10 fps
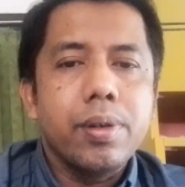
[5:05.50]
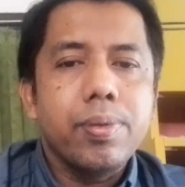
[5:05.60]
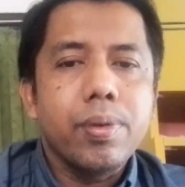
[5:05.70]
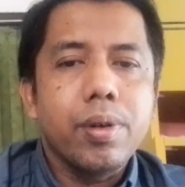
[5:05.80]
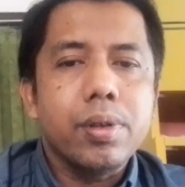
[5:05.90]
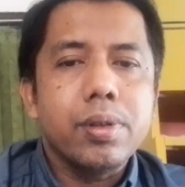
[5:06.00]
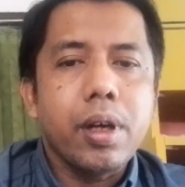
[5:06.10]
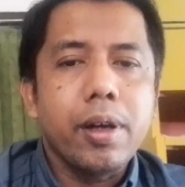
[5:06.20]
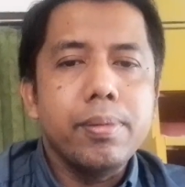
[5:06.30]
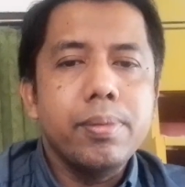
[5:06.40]
floor
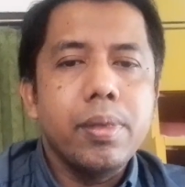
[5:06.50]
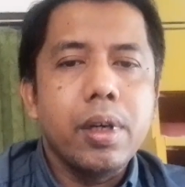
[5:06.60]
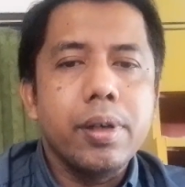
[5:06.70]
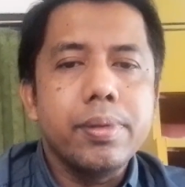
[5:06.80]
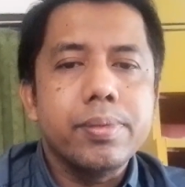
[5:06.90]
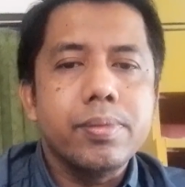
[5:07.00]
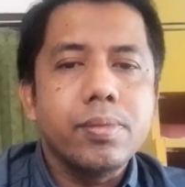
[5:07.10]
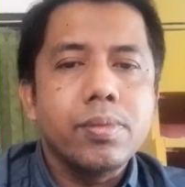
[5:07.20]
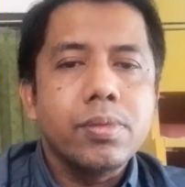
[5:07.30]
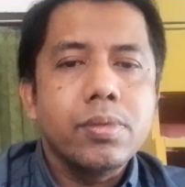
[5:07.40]
time, yeah,
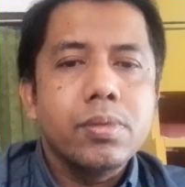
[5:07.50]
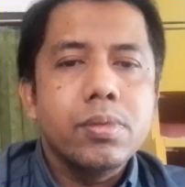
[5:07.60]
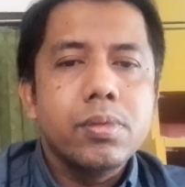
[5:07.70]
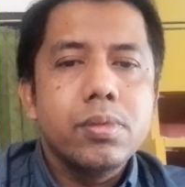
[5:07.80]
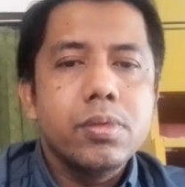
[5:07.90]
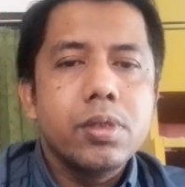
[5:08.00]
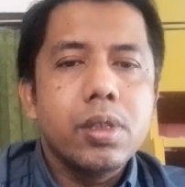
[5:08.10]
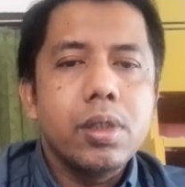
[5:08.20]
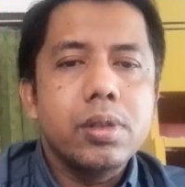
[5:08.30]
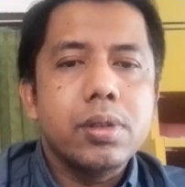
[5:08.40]

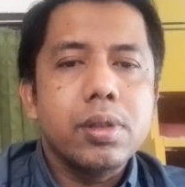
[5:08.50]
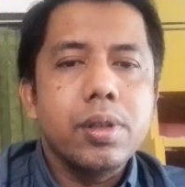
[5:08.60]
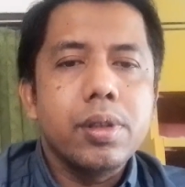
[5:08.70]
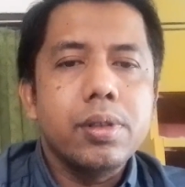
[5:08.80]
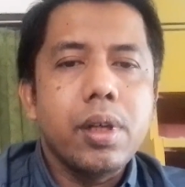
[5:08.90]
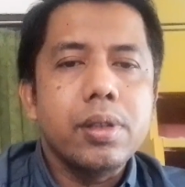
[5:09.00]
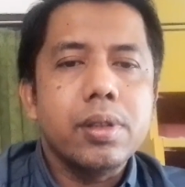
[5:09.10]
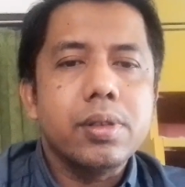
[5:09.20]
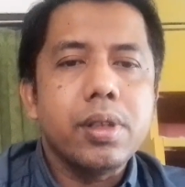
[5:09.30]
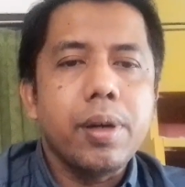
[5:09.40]
is another
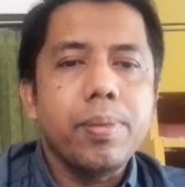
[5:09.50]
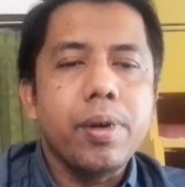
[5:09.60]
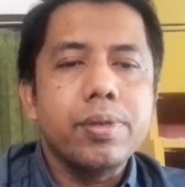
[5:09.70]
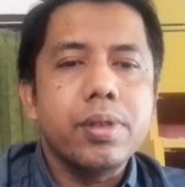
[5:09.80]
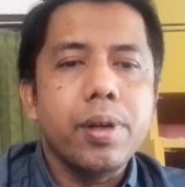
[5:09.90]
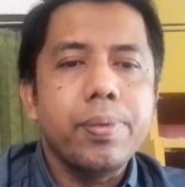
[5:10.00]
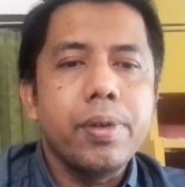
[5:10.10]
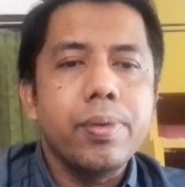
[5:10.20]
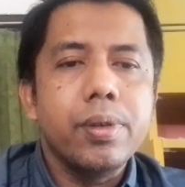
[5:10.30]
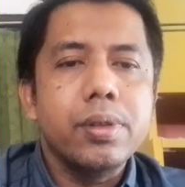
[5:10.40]
type of therapy
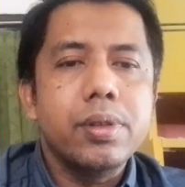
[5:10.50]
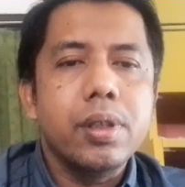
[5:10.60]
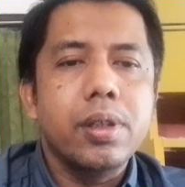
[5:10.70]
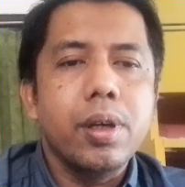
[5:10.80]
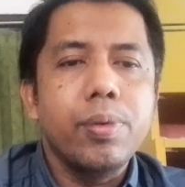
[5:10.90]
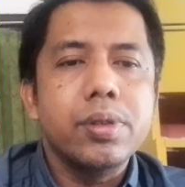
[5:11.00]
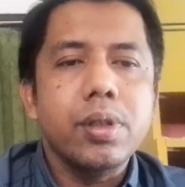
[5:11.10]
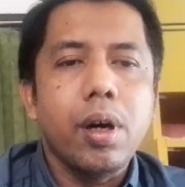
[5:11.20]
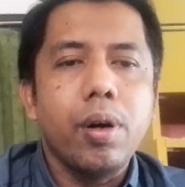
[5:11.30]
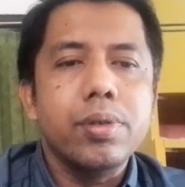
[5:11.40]
for children with
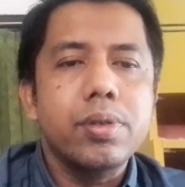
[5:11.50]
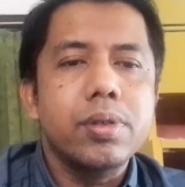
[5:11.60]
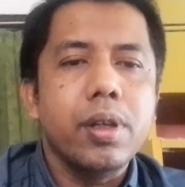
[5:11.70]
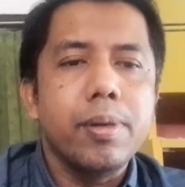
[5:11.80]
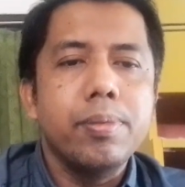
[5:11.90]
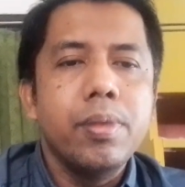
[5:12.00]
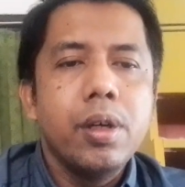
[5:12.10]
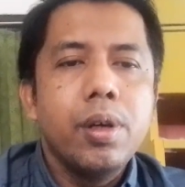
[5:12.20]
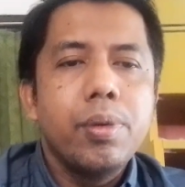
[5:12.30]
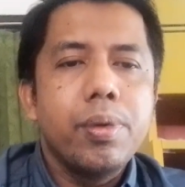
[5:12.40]
autism,
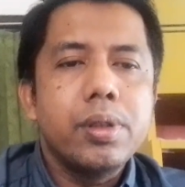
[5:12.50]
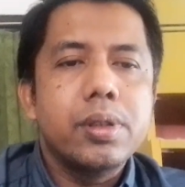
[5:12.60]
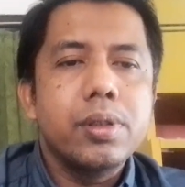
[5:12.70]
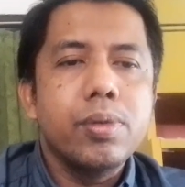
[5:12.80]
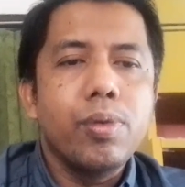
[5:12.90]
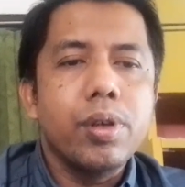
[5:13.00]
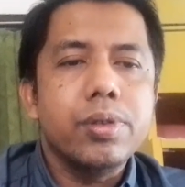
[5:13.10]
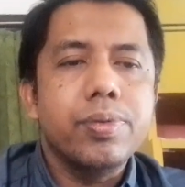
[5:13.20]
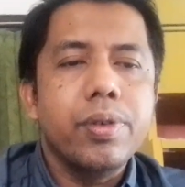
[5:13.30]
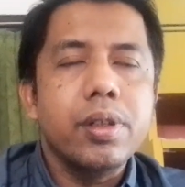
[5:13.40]
which was
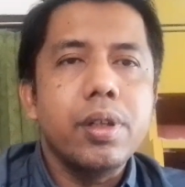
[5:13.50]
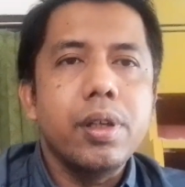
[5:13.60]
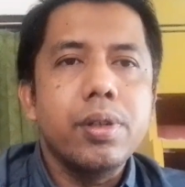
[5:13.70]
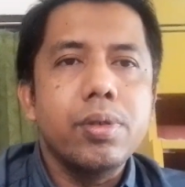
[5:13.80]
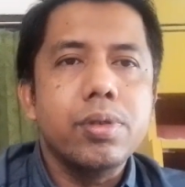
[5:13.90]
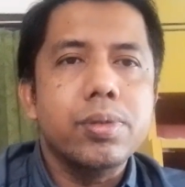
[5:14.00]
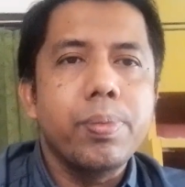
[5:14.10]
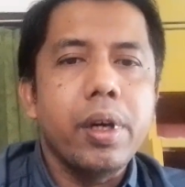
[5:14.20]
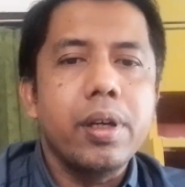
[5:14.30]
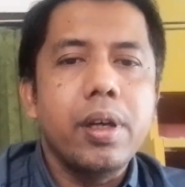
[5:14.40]
first introduced
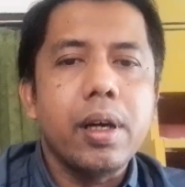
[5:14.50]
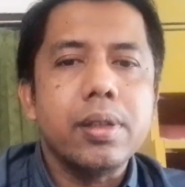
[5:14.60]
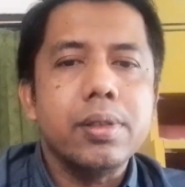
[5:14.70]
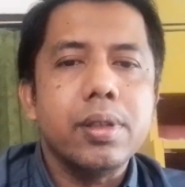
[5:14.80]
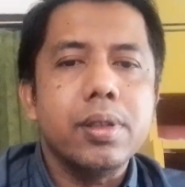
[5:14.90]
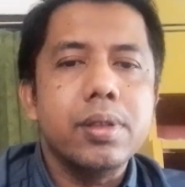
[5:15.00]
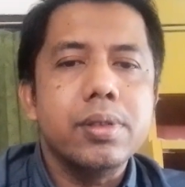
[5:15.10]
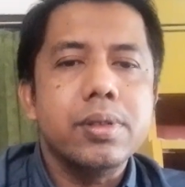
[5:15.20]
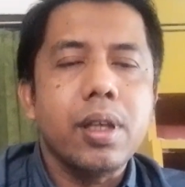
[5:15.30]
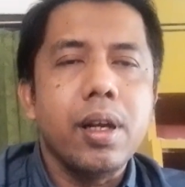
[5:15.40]
by Dr.
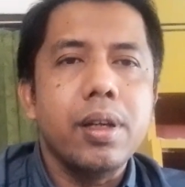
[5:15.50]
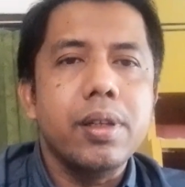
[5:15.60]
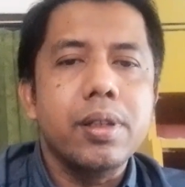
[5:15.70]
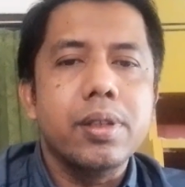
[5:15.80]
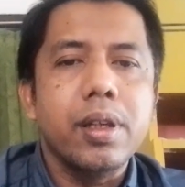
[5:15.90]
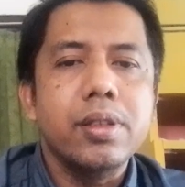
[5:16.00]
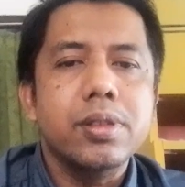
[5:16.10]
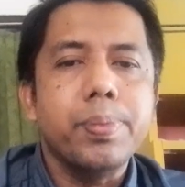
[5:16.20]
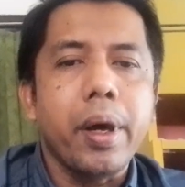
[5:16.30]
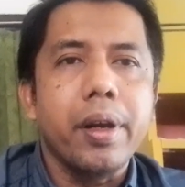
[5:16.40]
Stanley
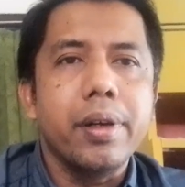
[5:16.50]
Greenspan.